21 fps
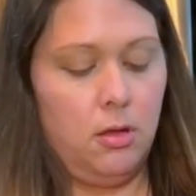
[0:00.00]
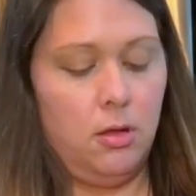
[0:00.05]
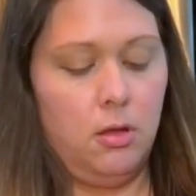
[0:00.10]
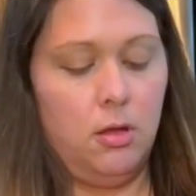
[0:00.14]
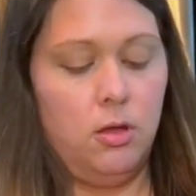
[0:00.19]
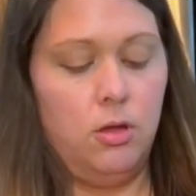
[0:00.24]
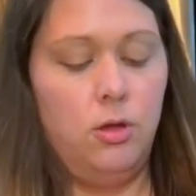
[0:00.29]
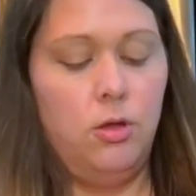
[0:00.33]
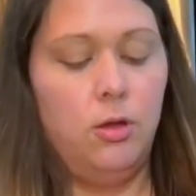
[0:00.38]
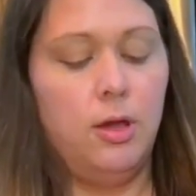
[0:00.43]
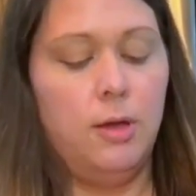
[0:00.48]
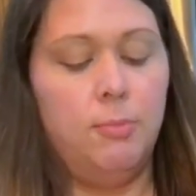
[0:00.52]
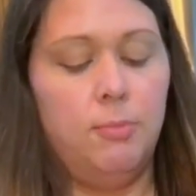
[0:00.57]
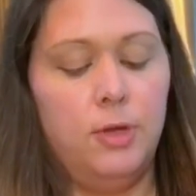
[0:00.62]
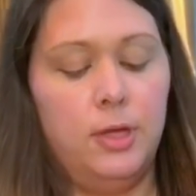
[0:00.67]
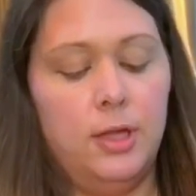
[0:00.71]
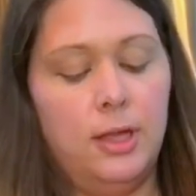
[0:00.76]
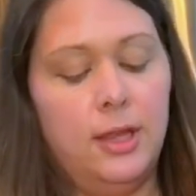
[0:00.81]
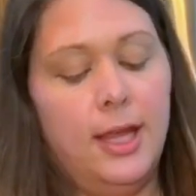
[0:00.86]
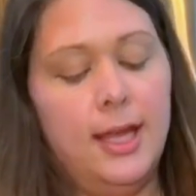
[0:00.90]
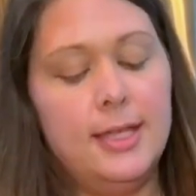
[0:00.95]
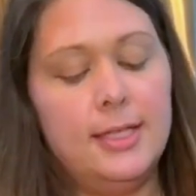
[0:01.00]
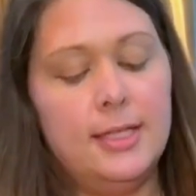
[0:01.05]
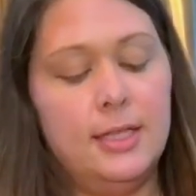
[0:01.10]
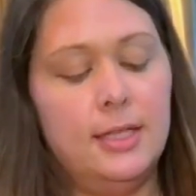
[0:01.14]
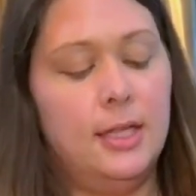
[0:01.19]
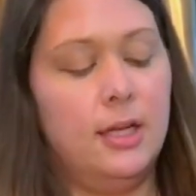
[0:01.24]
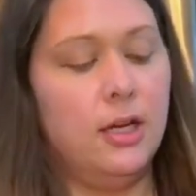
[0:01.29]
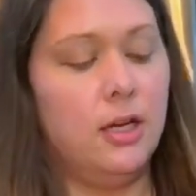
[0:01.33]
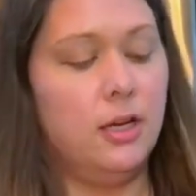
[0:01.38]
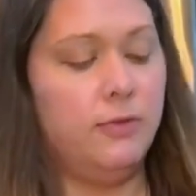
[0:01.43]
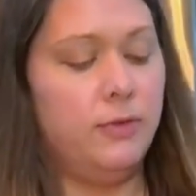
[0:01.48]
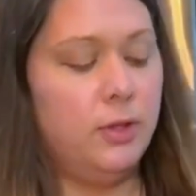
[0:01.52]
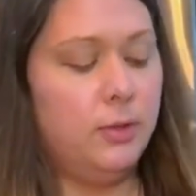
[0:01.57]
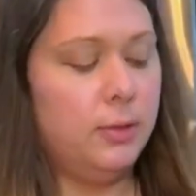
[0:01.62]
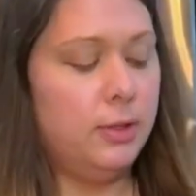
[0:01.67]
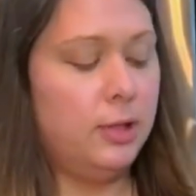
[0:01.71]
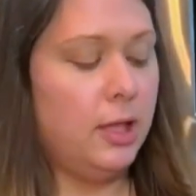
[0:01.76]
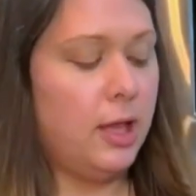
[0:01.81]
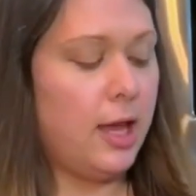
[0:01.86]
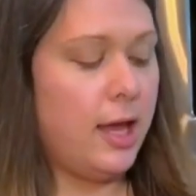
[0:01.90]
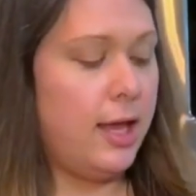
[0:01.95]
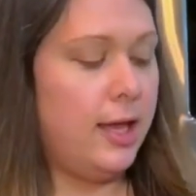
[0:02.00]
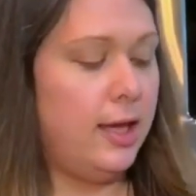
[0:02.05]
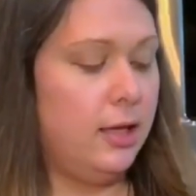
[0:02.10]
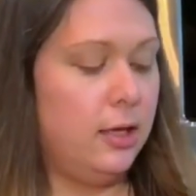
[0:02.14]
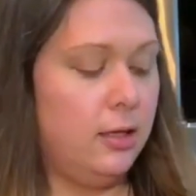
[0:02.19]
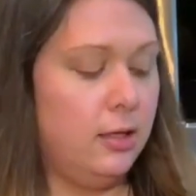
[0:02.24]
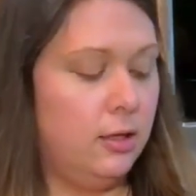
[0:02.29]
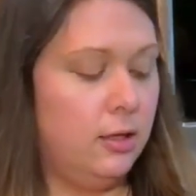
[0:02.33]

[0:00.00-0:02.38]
You can put less in there if you would like.